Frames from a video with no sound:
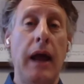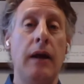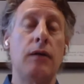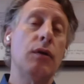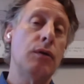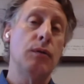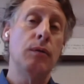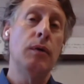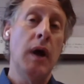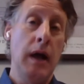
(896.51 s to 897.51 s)
and
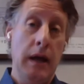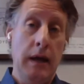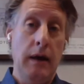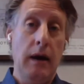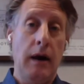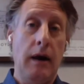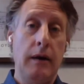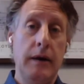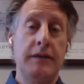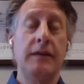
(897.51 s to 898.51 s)
who
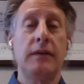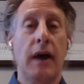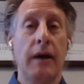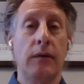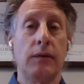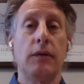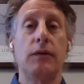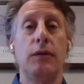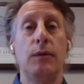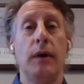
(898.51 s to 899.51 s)
is entitled
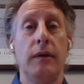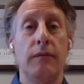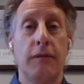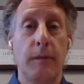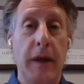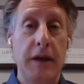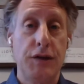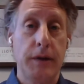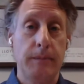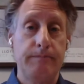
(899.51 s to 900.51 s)
to
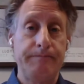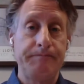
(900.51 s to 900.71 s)
information.